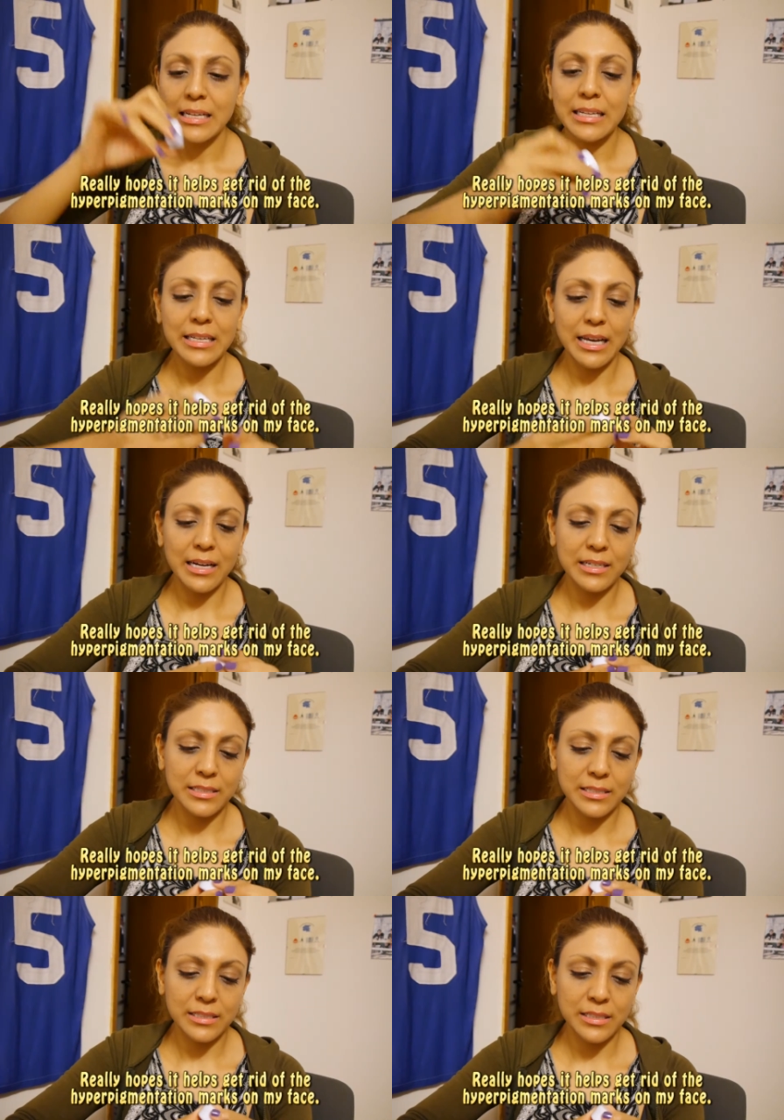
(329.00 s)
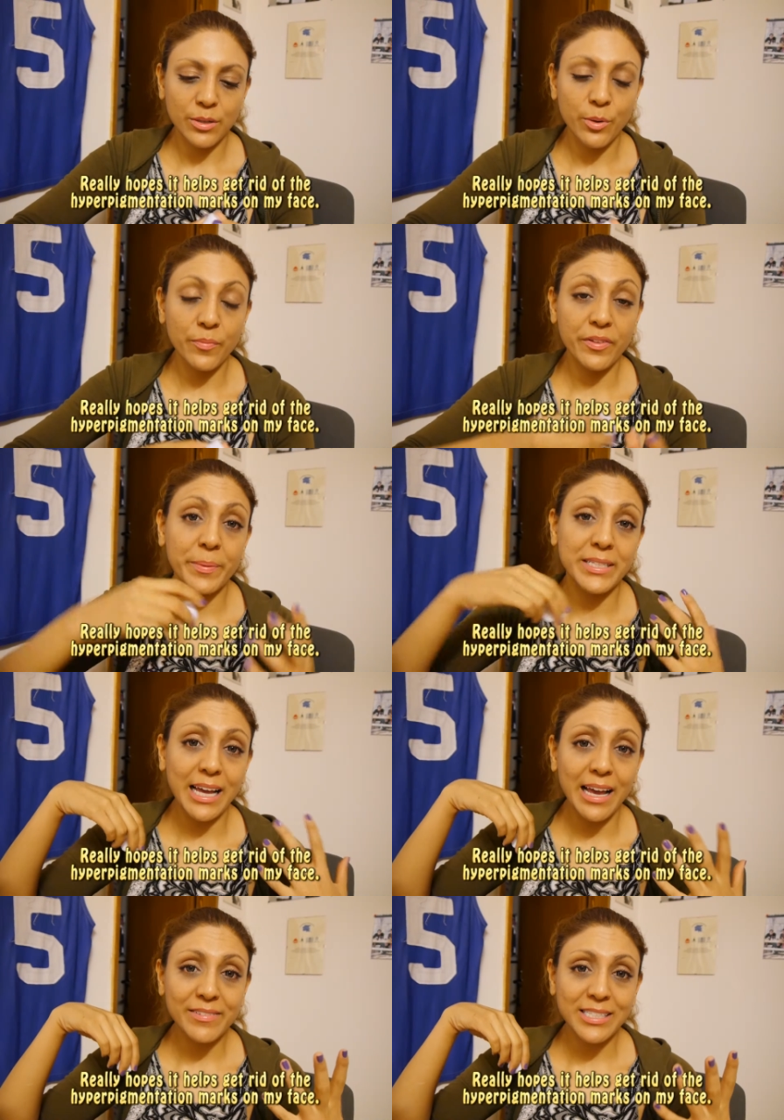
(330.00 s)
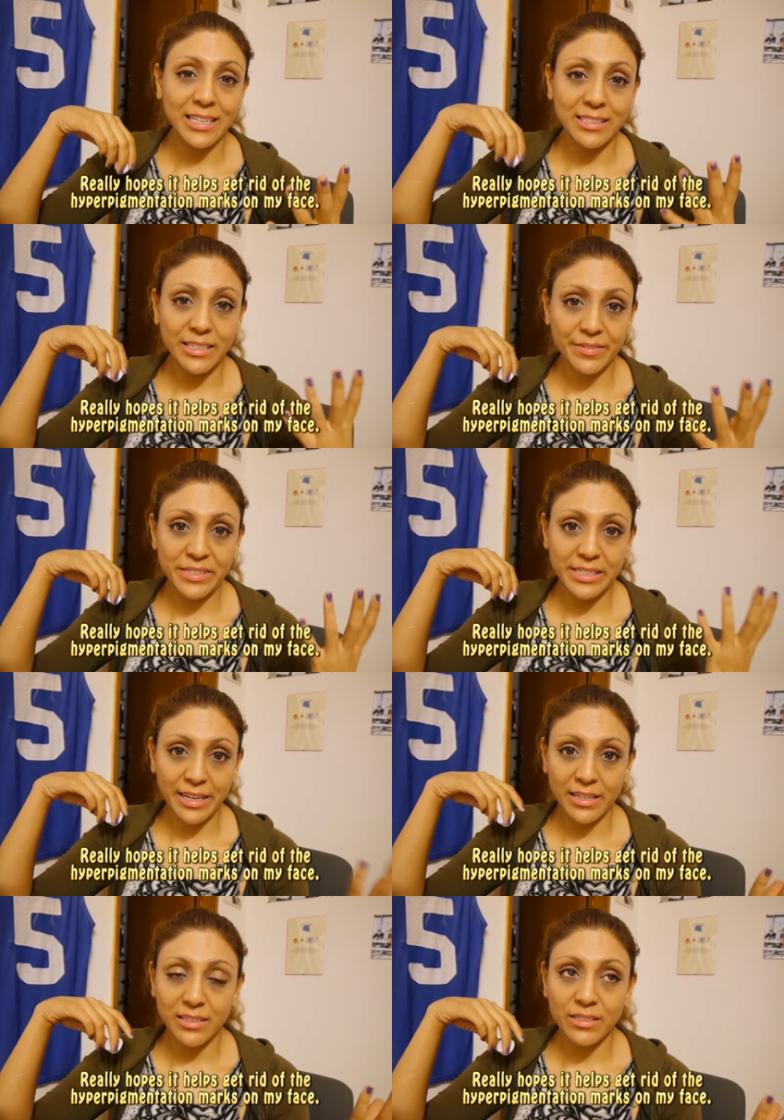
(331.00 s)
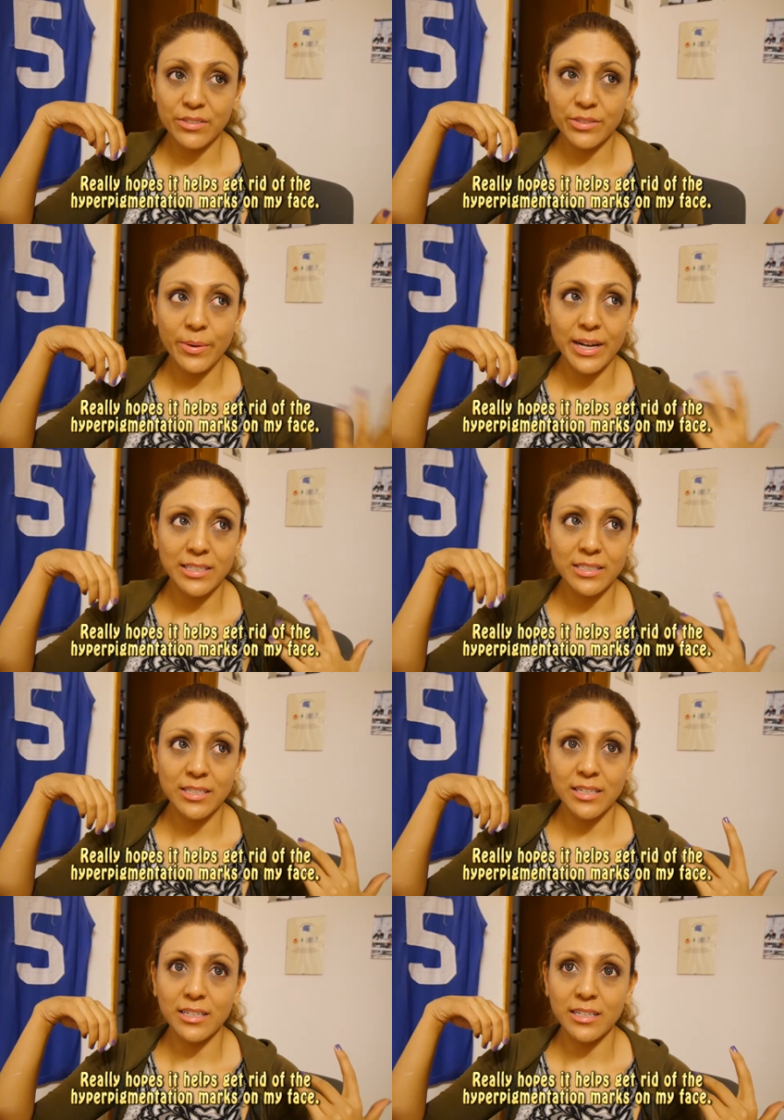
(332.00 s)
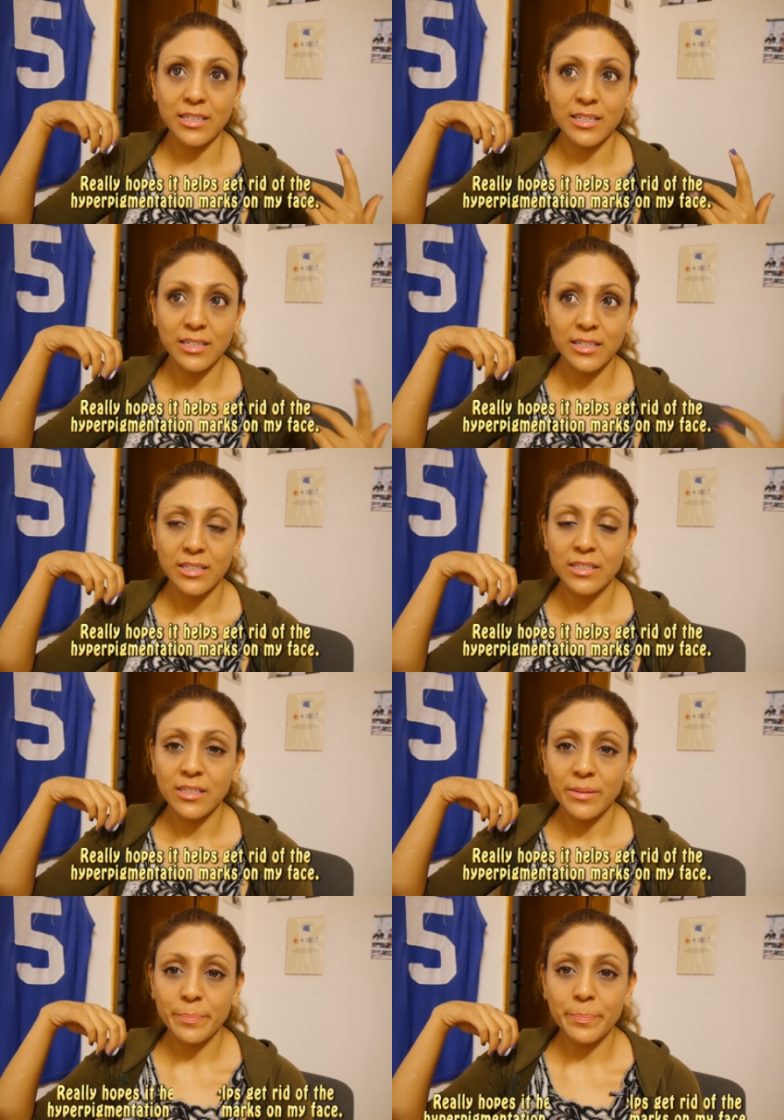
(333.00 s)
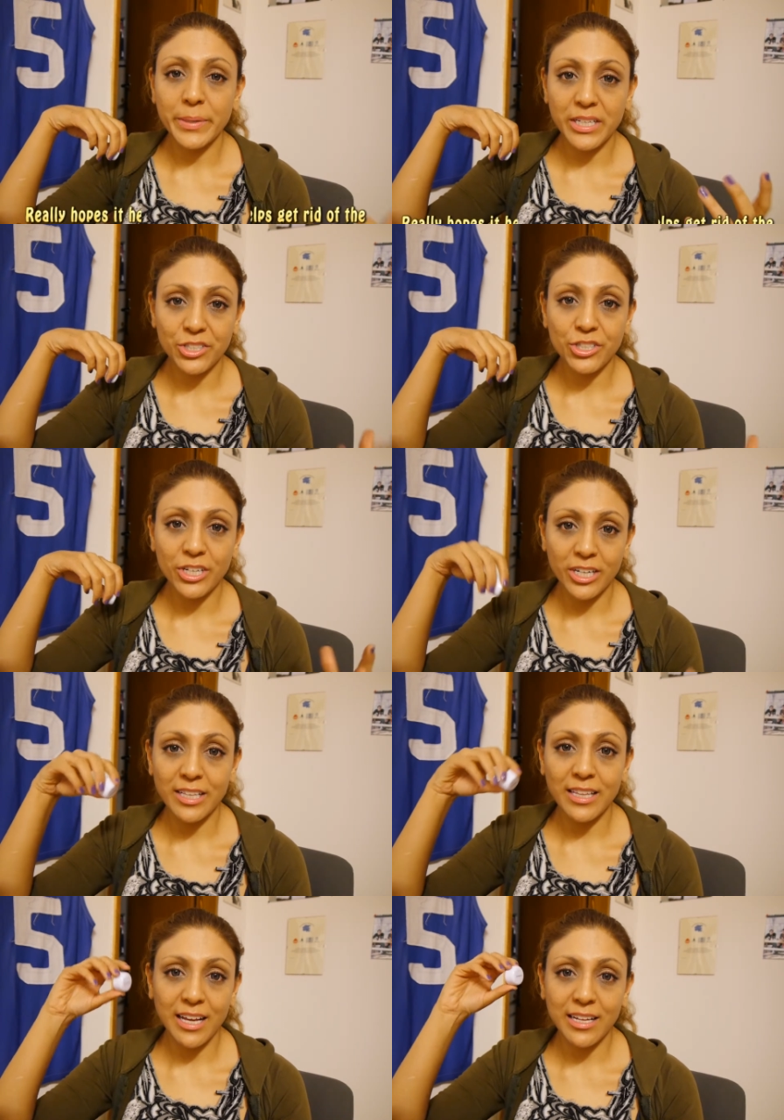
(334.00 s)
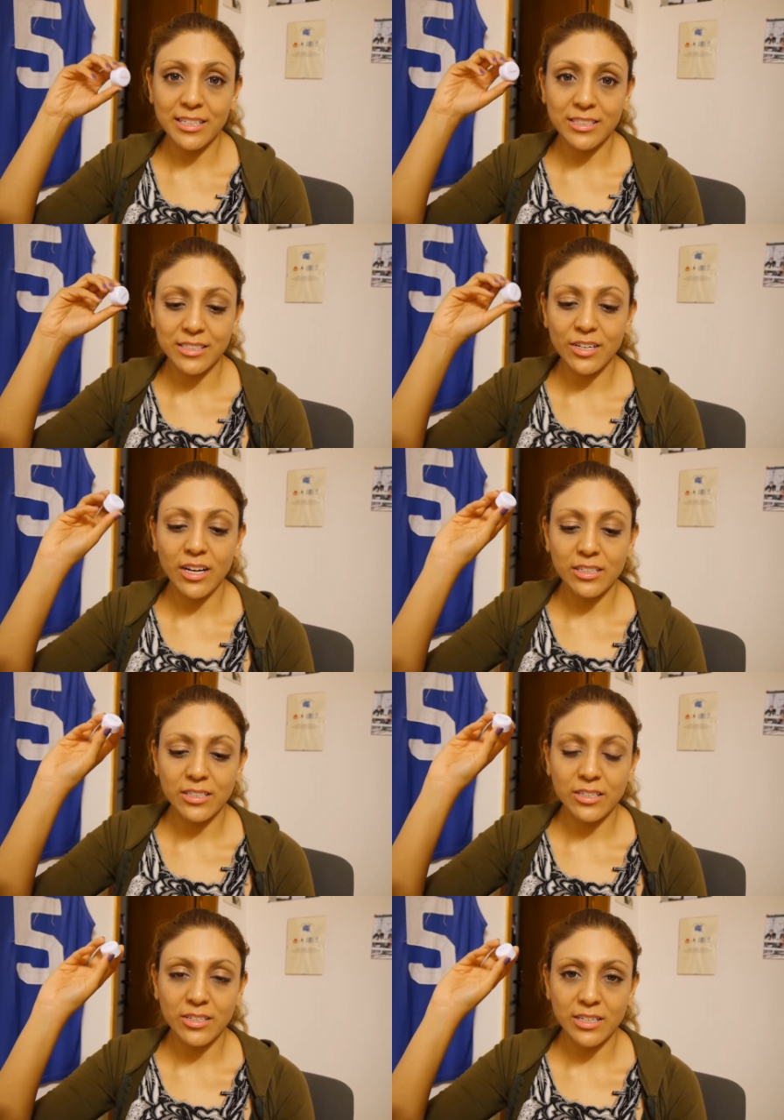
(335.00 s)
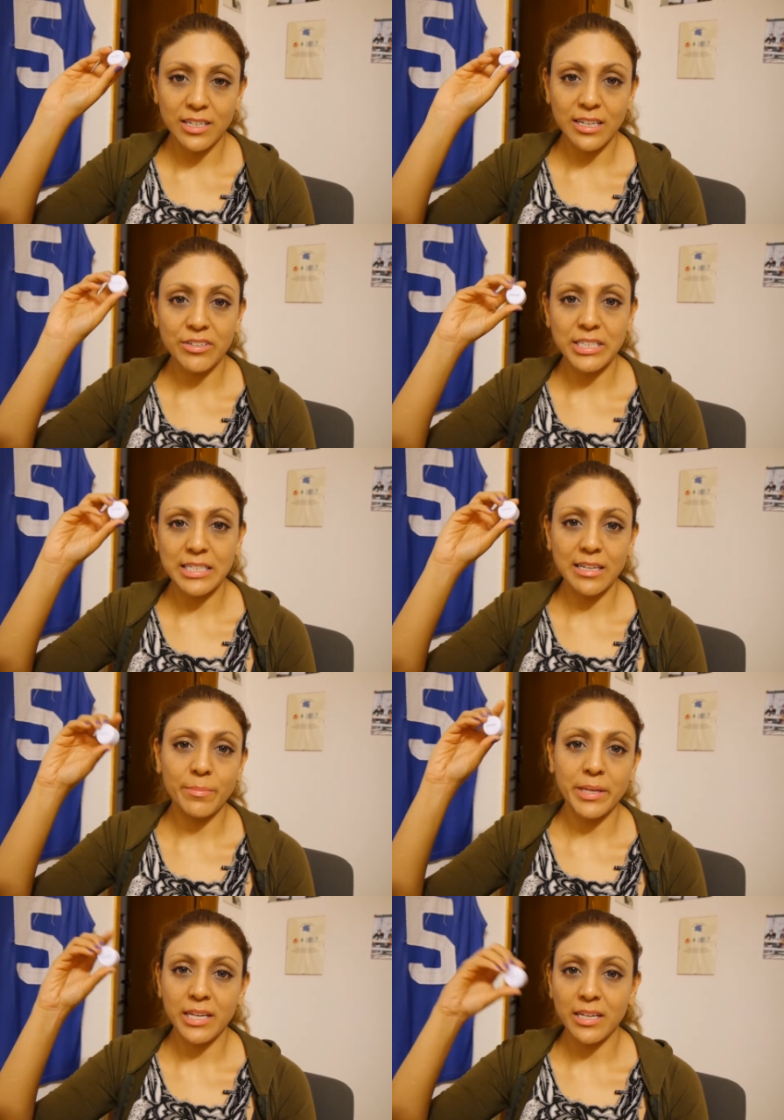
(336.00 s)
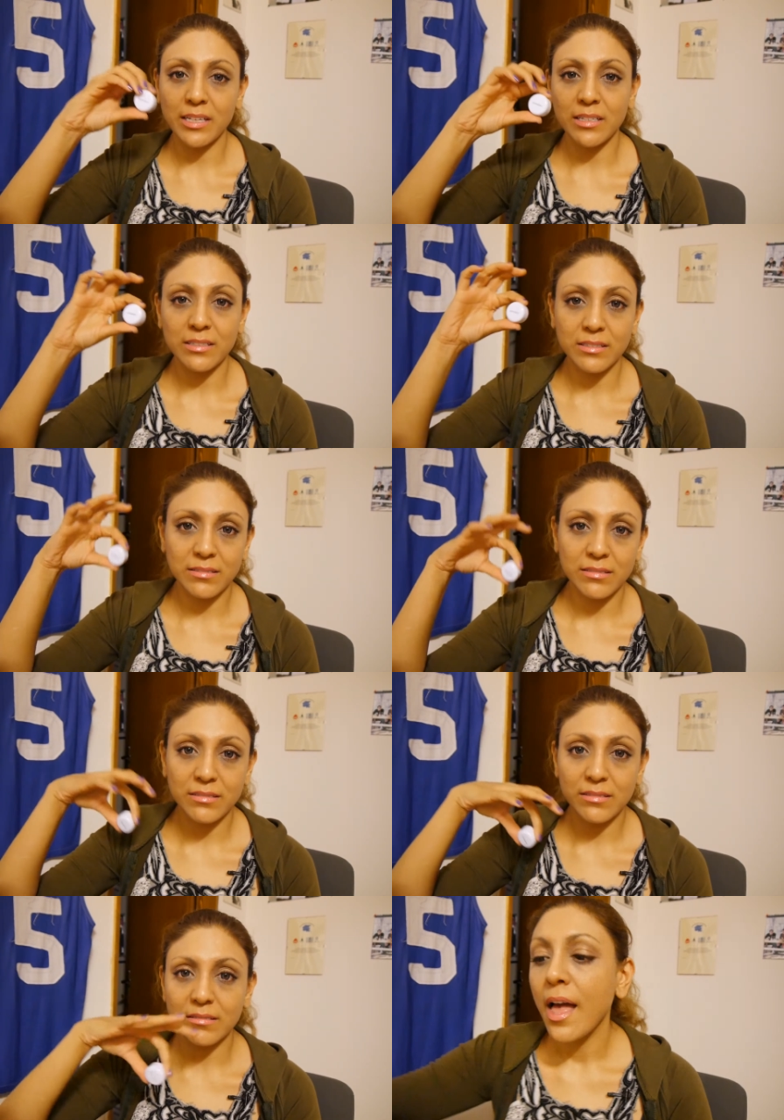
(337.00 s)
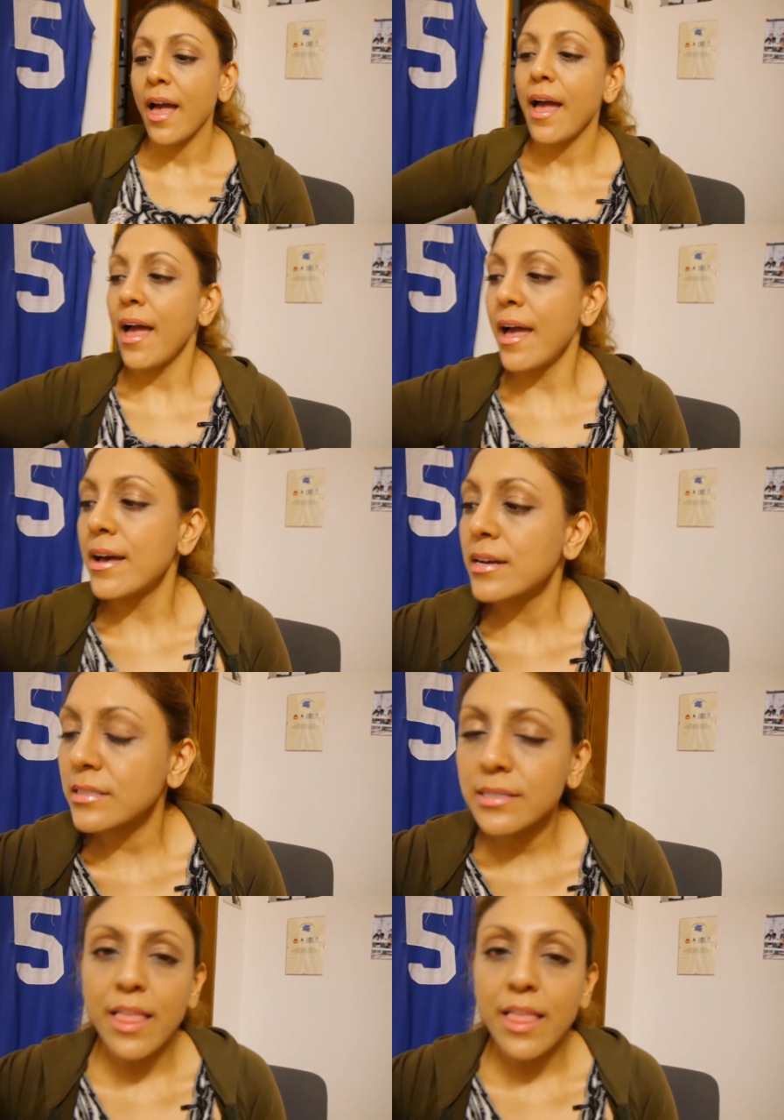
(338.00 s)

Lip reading: Yeah, hopefully, because I have sensitive skin, so I need to be sure that it's not gonna irritate me. And